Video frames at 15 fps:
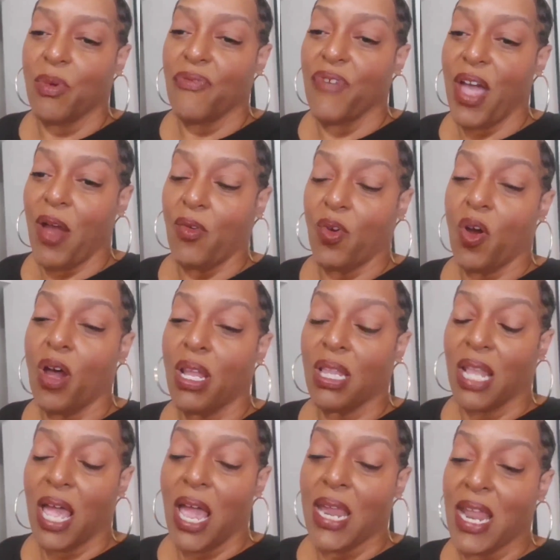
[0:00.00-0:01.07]
that we found
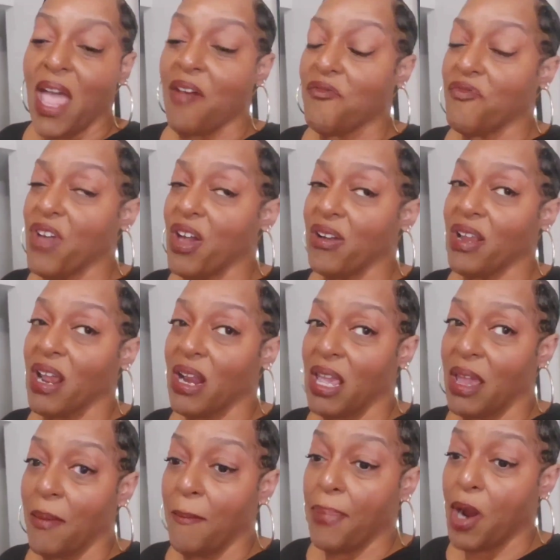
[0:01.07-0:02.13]
online, I haven't found
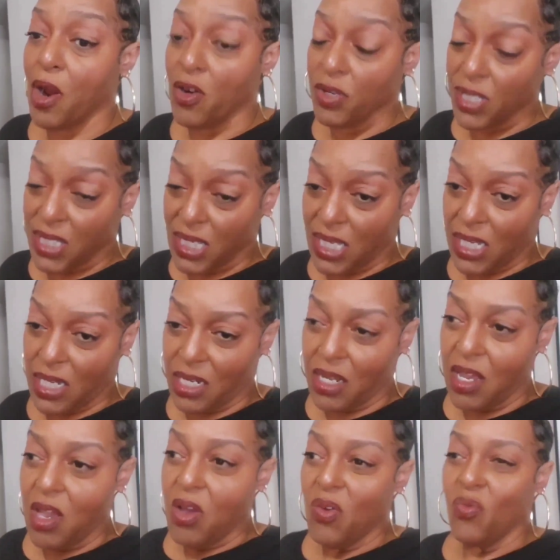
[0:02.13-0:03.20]
any in
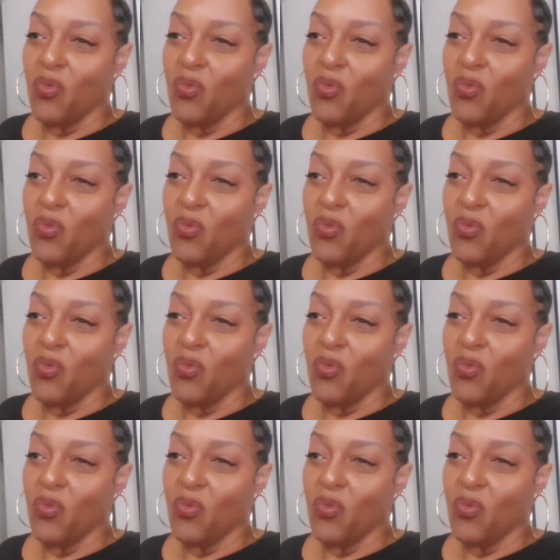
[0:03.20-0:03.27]
person,